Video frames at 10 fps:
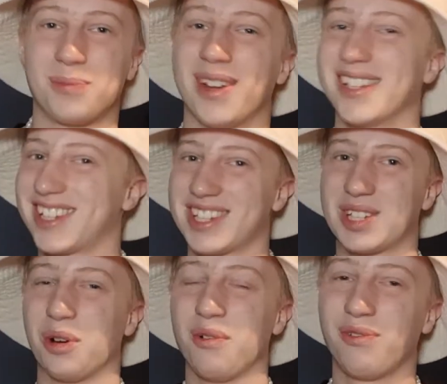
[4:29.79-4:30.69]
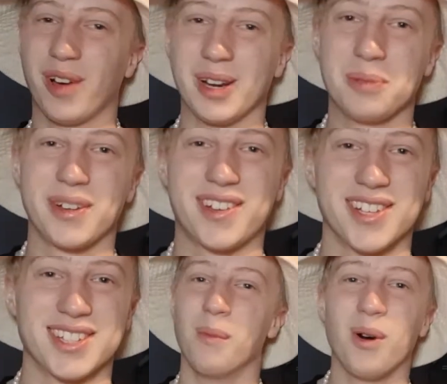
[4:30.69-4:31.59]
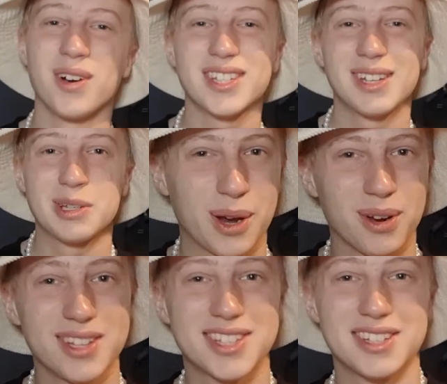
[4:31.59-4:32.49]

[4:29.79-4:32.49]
but it's just so funny because Morgz and his parents,